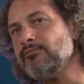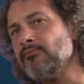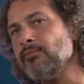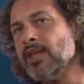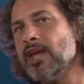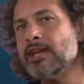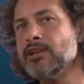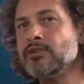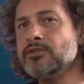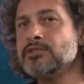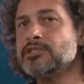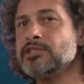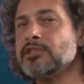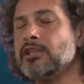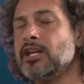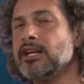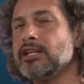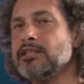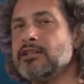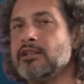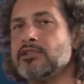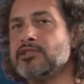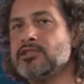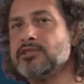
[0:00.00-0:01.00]
I notice a lot
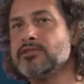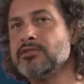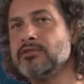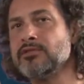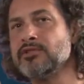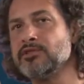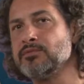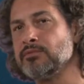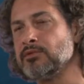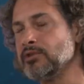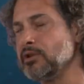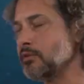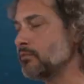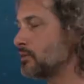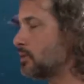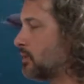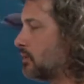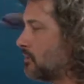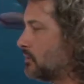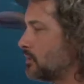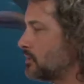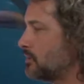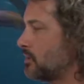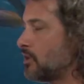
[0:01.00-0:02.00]
of young students will go in
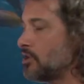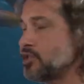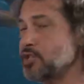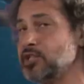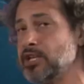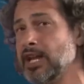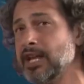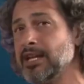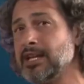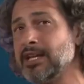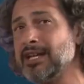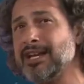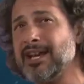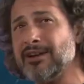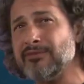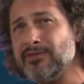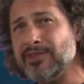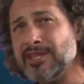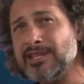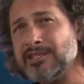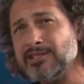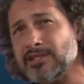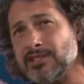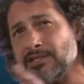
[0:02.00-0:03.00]
there and start shading, and
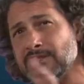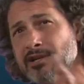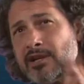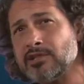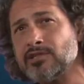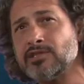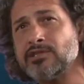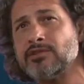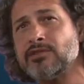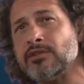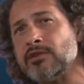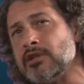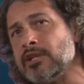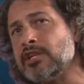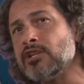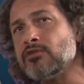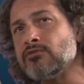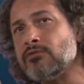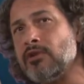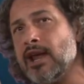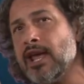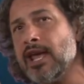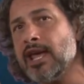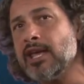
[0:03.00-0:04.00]
everything just starts turning
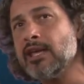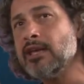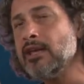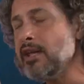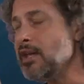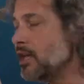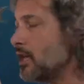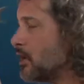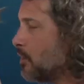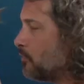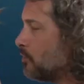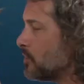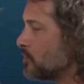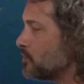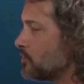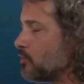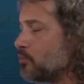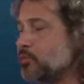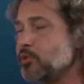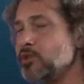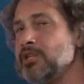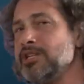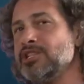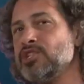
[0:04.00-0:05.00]
gray because they're
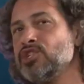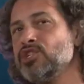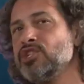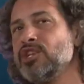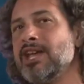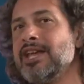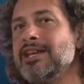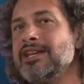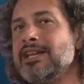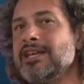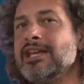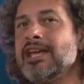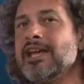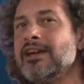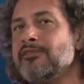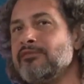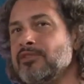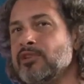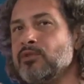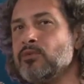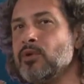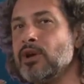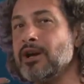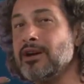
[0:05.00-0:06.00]
putting shading
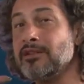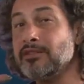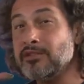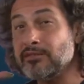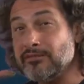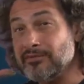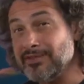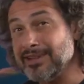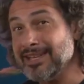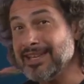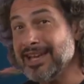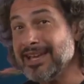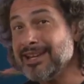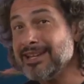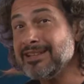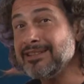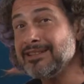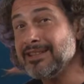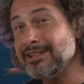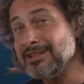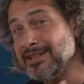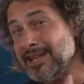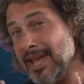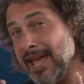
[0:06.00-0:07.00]
everywhere, and they're forgetting
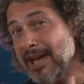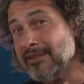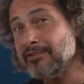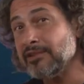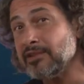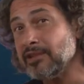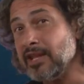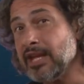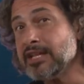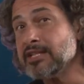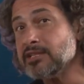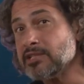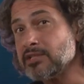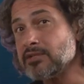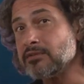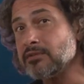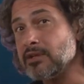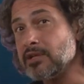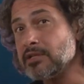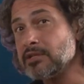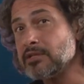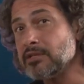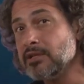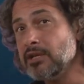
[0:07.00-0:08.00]
that to have a light
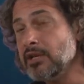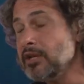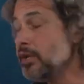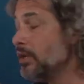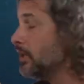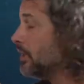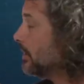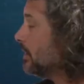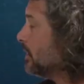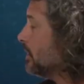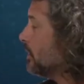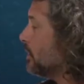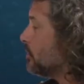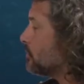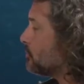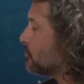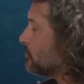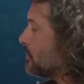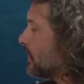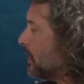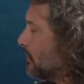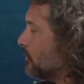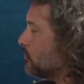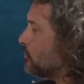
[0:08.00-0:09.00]
source. So
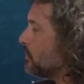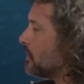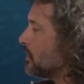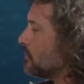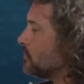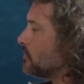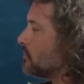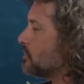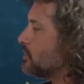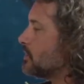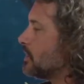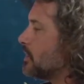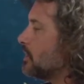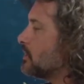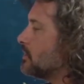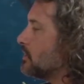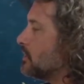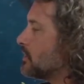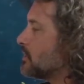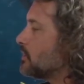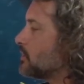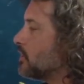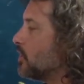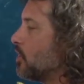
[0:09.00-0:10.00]
now that we understand
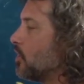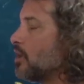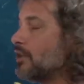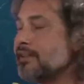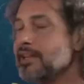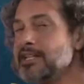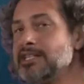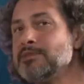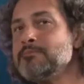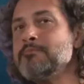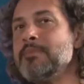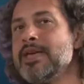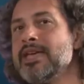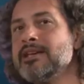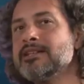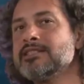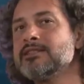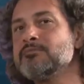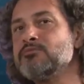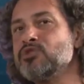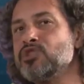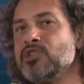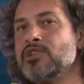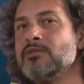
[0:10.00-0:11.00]
this, let's make
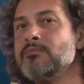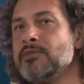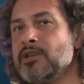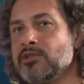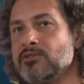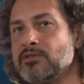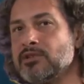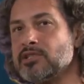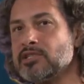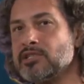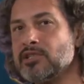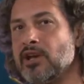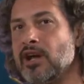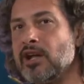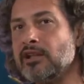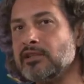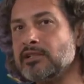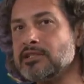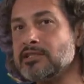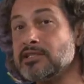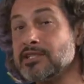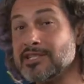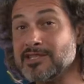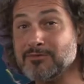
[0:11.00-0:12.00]
some geometric
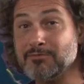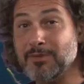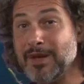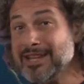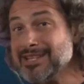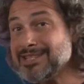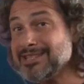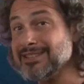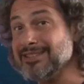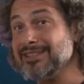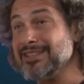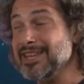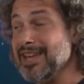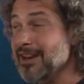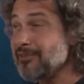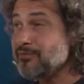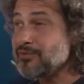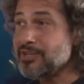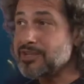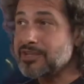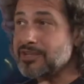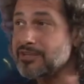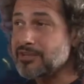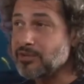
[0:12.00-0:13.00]
solids, because basically
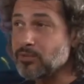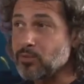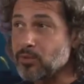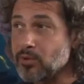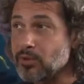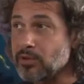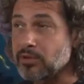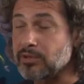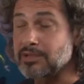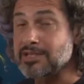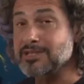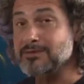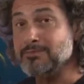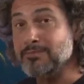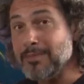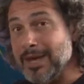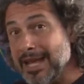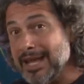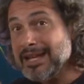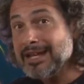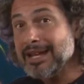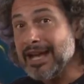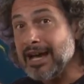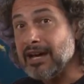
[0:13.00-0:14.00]
everything in the world is
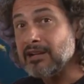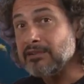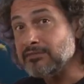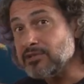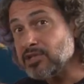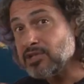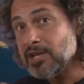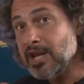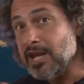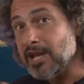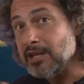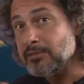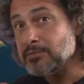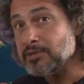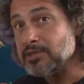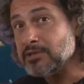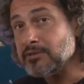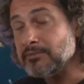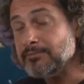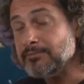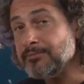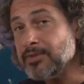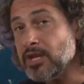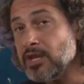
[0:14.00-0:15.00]
made out of shapes.
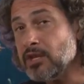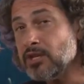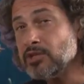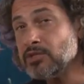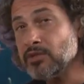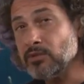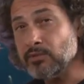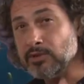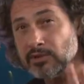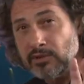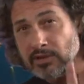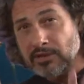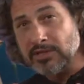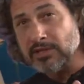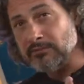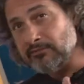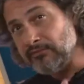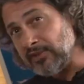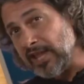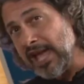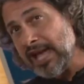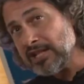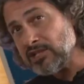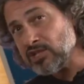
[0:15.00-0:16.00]
So we looked at
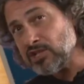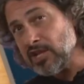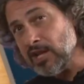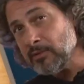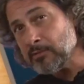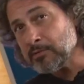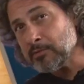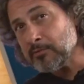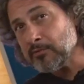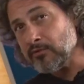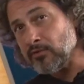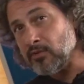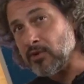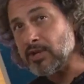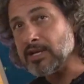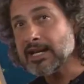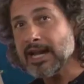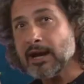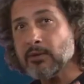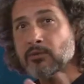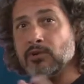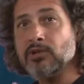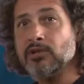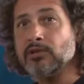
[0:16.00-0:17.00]
flat shapes before,
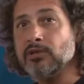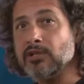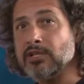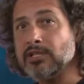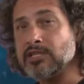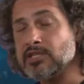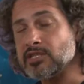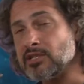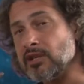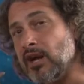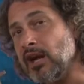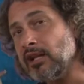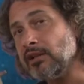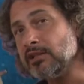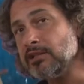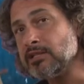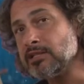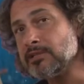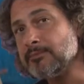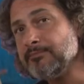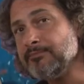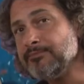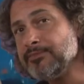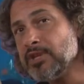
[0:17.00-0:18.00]
now we're going to look at
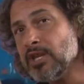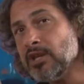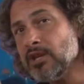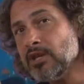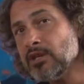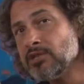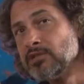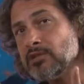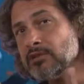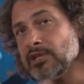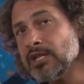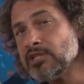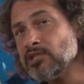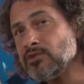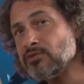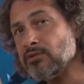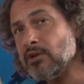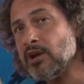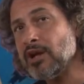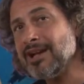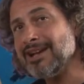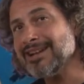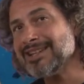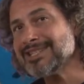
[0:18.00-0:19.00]
solids. So let's
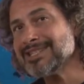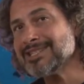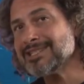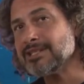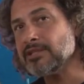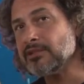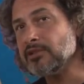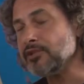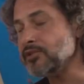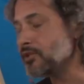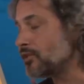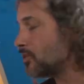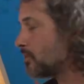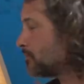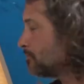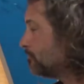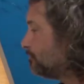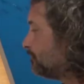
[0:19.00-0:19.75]
draw a cylinder.